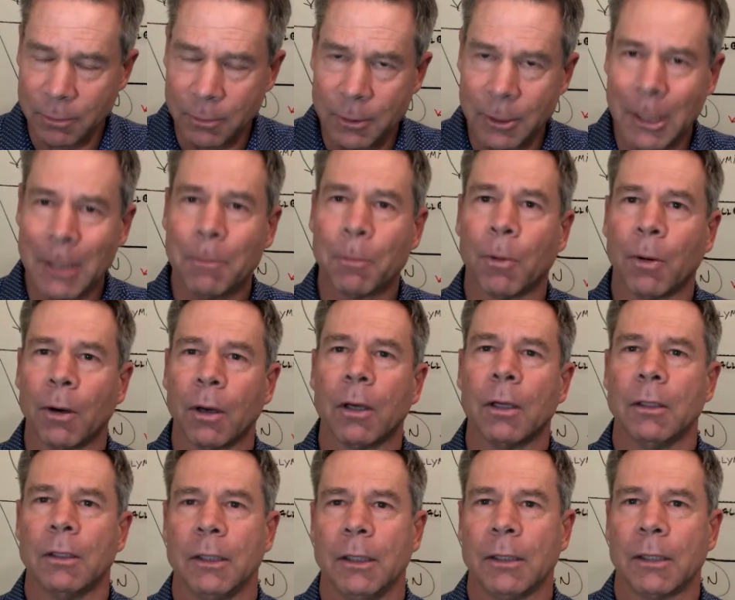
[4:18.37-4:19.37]
deeper
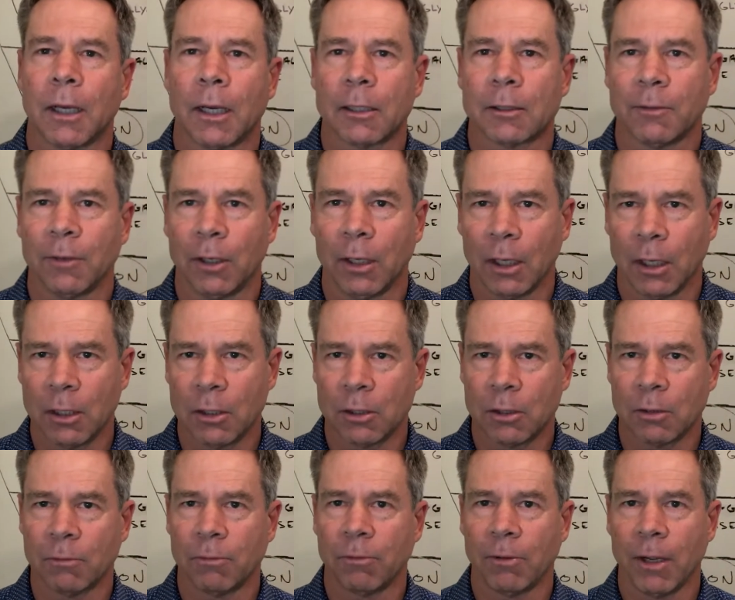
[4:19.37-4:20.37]

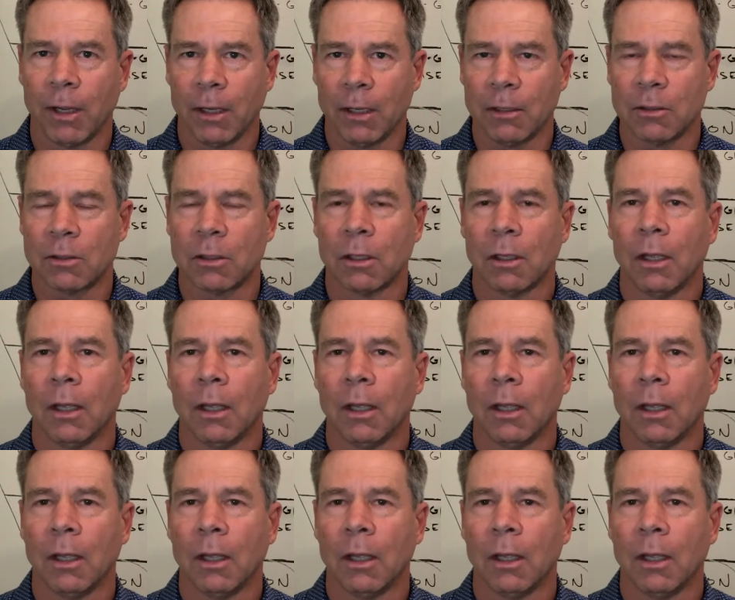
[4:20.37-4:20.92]
detoxification phase.